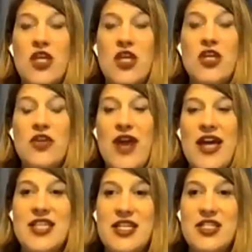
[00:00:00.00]
Uriah
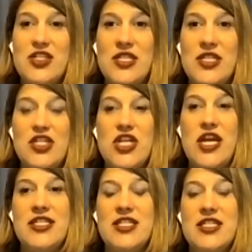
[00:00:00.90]
says you can take
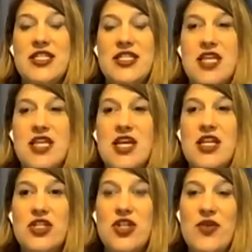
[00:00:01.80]
chances to
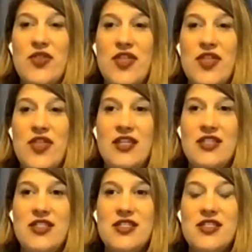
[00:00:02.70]
try new
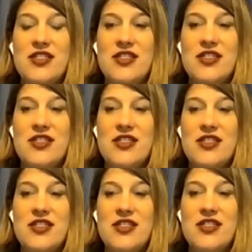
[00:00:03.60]
things.
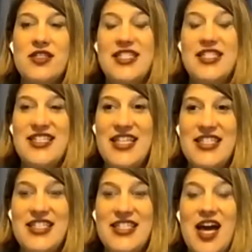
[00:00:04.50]
Nadia
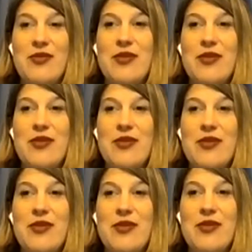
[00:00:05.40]
says time to make a
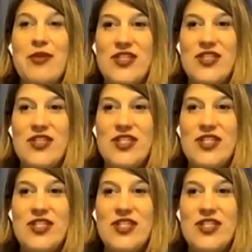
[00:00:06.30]
craft.